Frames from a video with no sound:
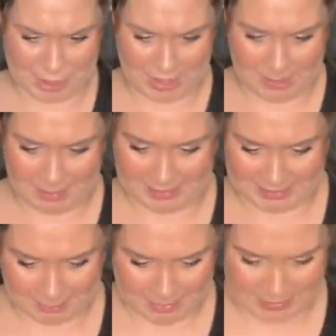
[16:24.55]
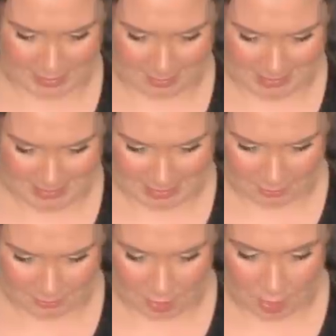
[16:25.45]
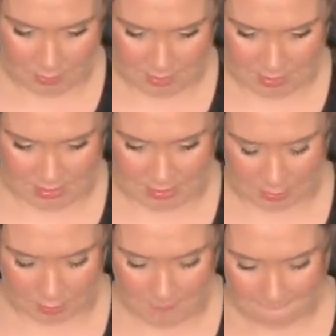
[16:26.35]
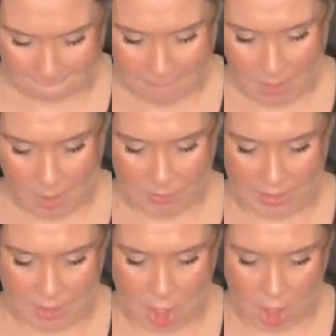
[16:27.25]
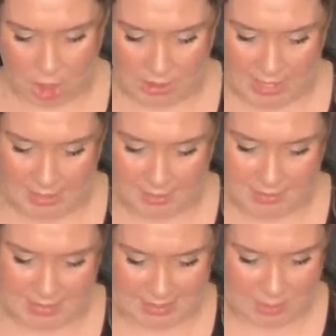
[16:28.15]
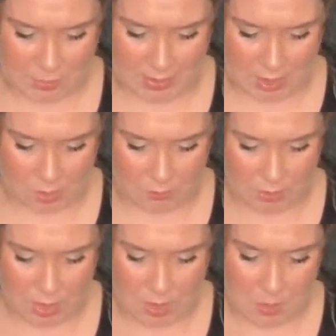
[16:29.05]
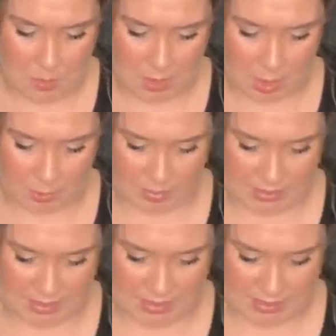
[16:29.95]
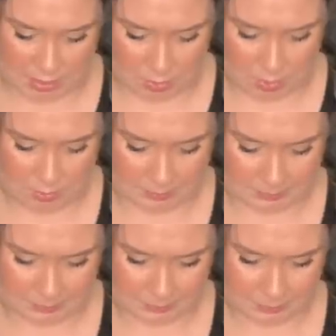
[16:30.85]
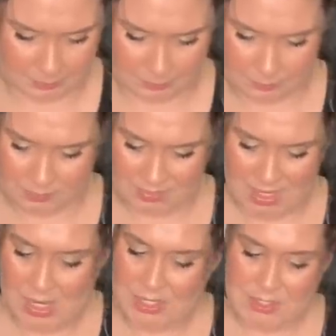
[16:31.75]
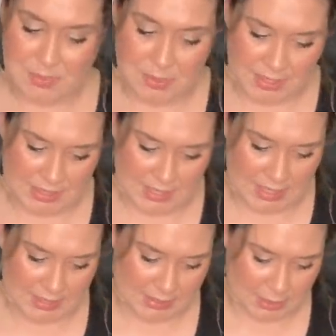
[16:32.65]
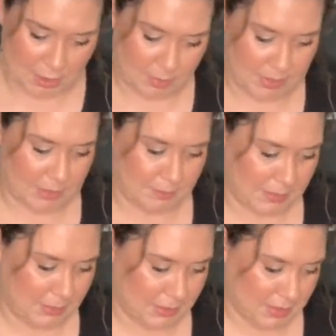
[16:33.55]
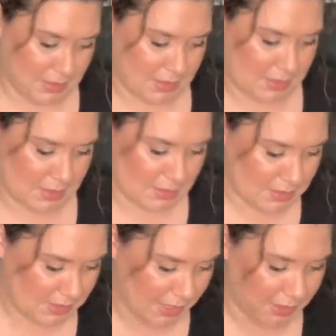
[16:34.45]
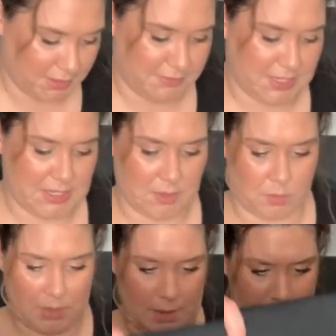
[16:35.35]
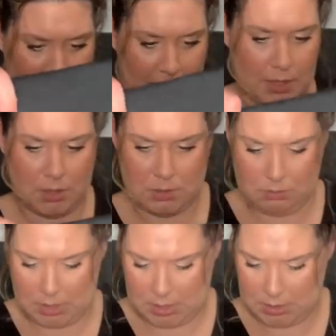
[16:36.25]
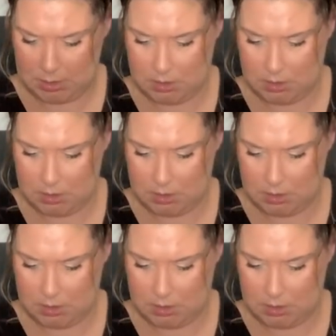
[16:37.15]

Um, I like to pick it out myself though. Oh, this is silk. Okay, Carlisle, size 12, 100% silk. It's pretty dated though, but maybe this style of dated will come back, right?